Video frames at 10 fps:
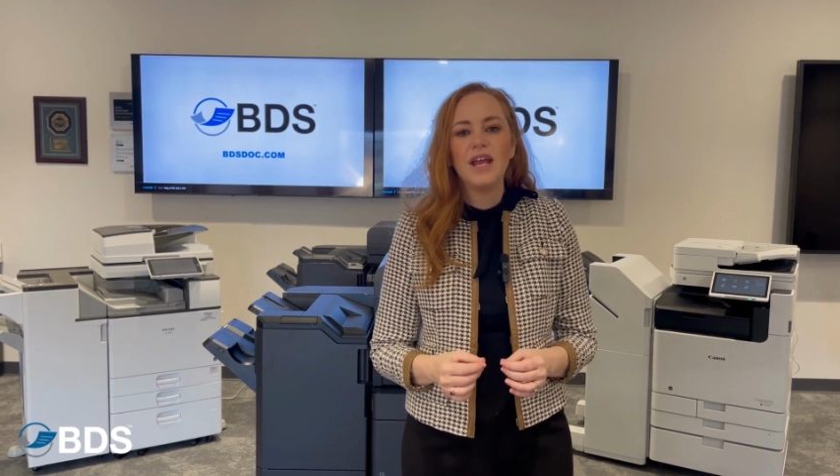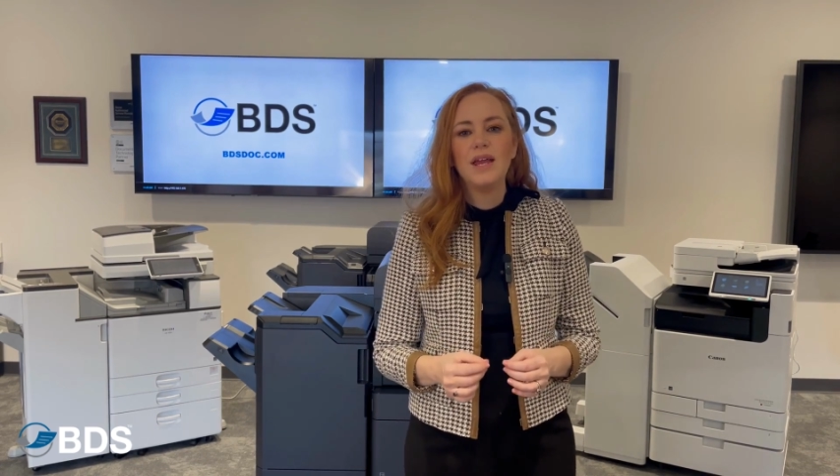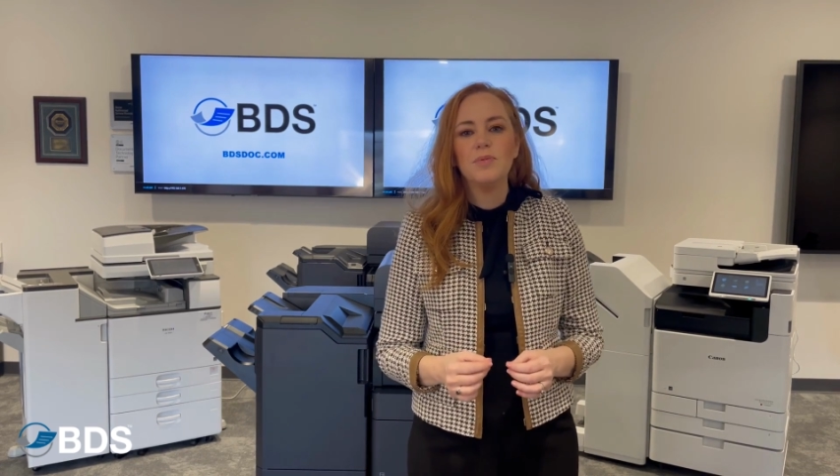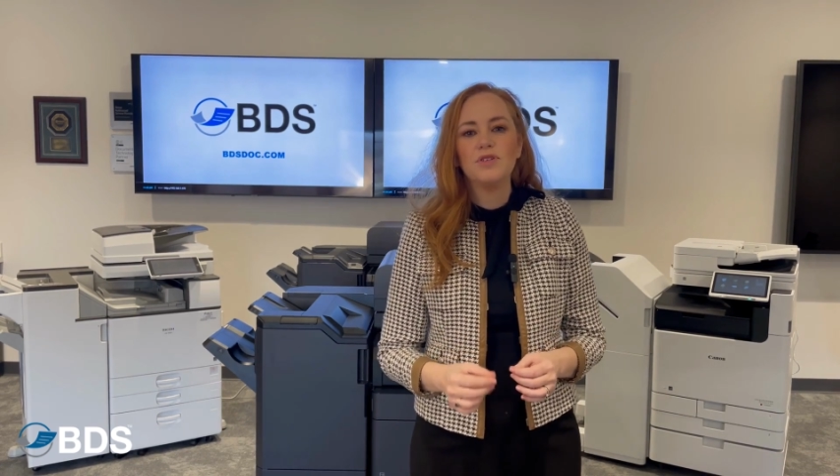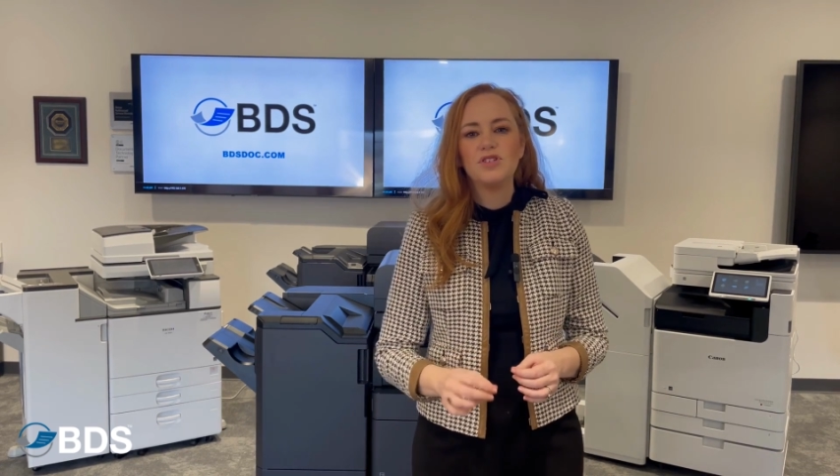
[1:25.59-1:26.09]

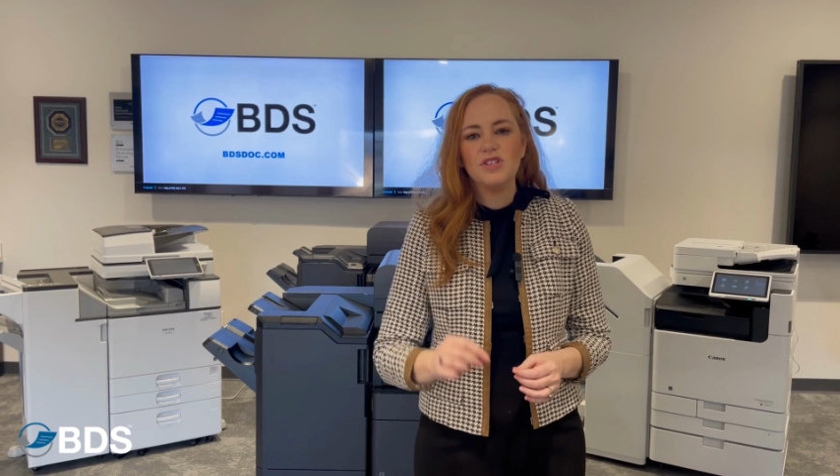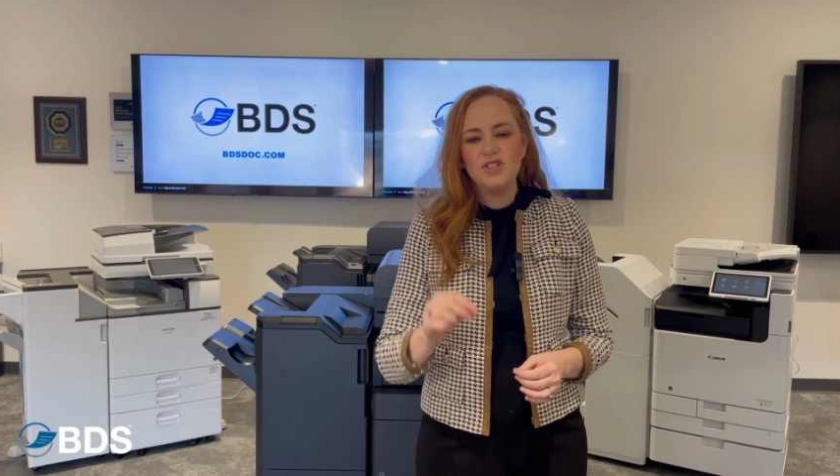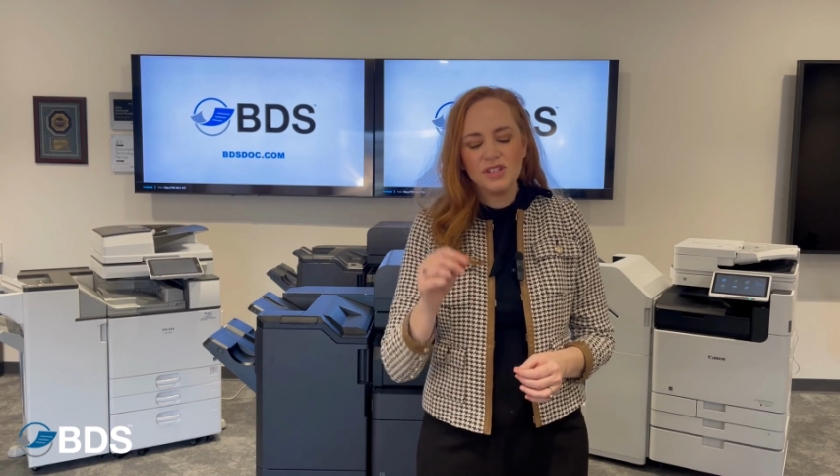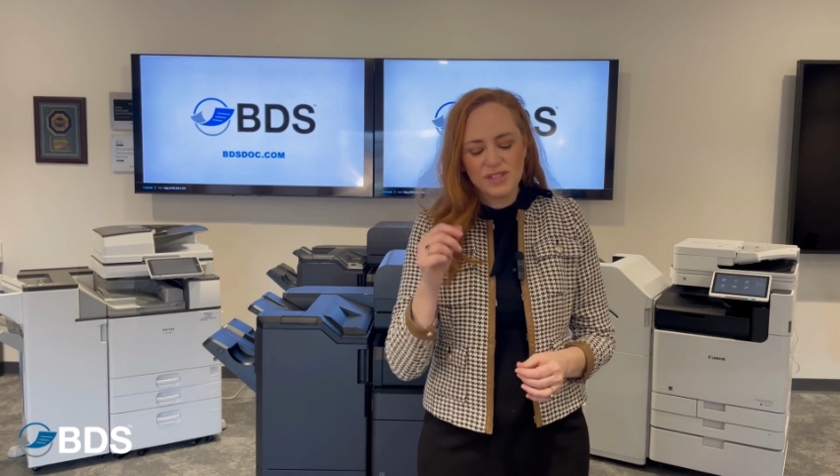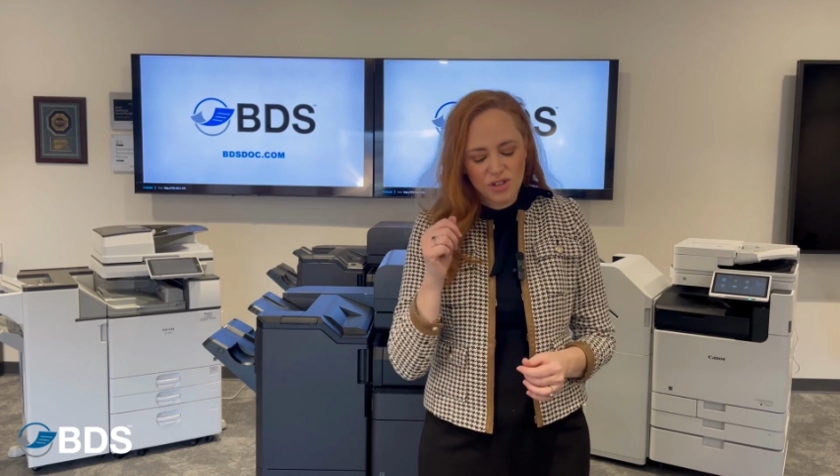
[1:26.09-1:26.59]
able to
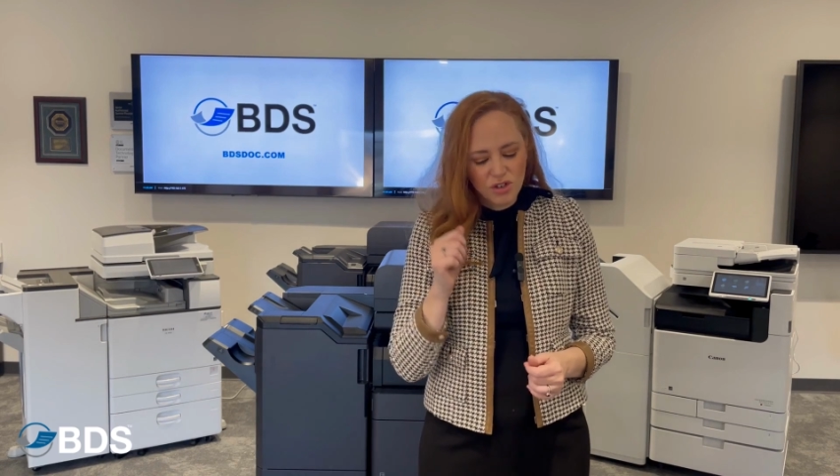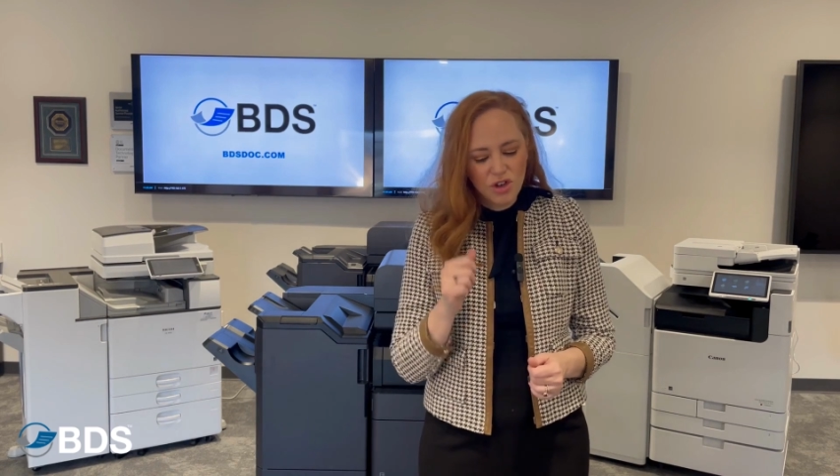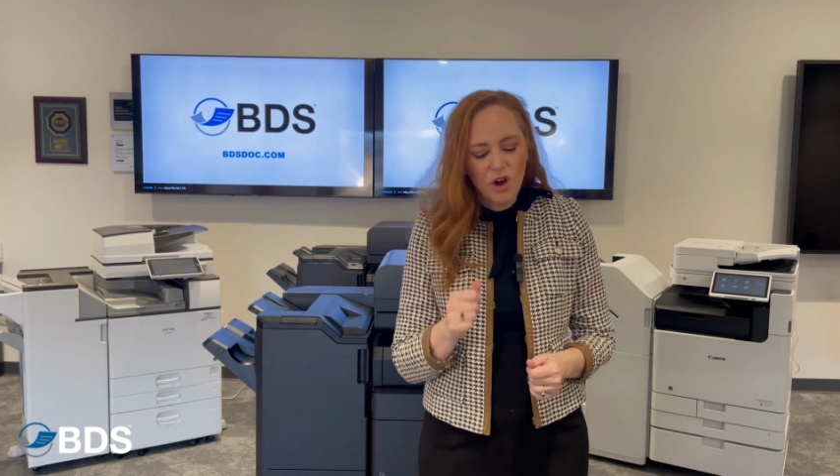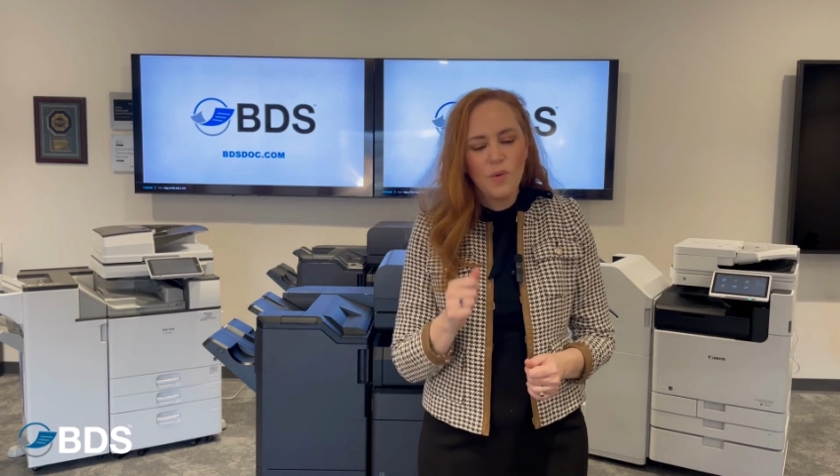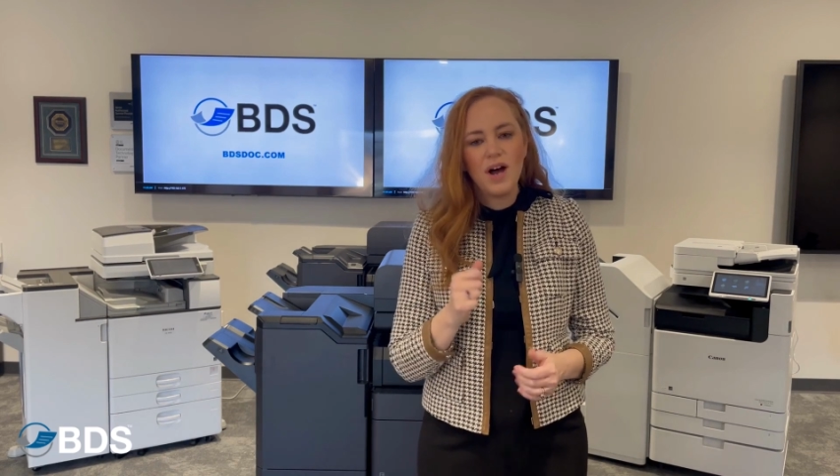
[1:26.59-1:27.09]
just
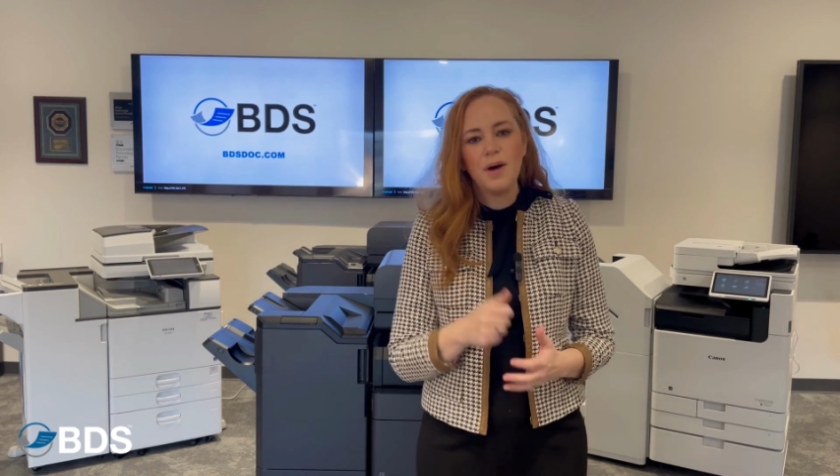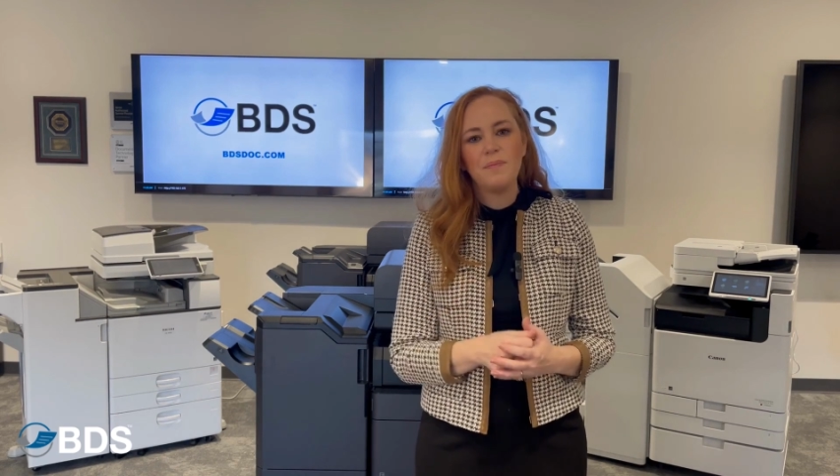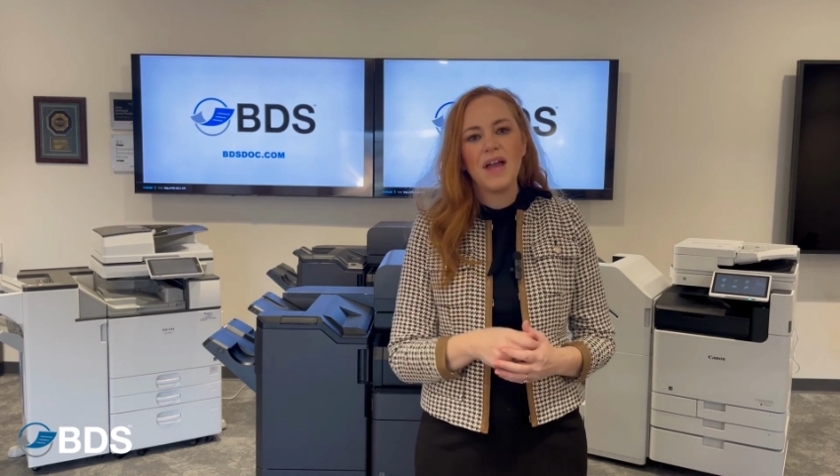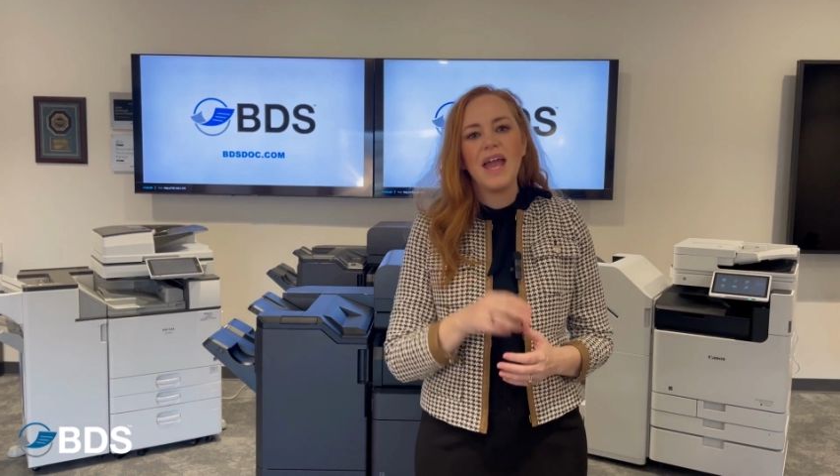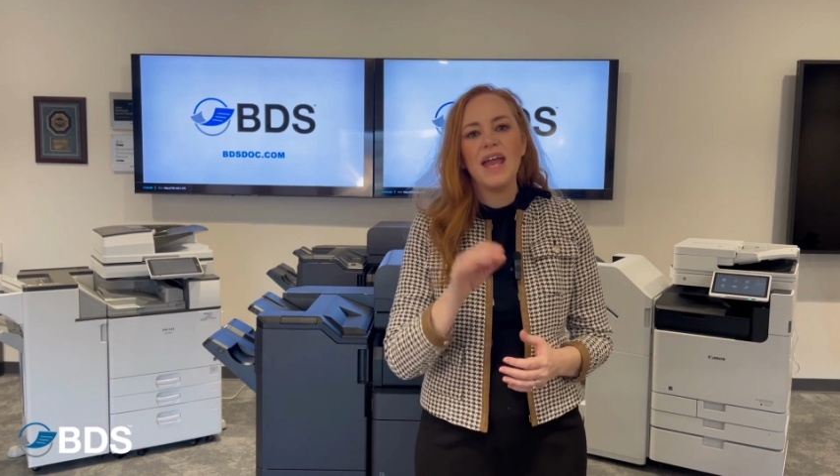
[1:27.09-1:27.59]
go up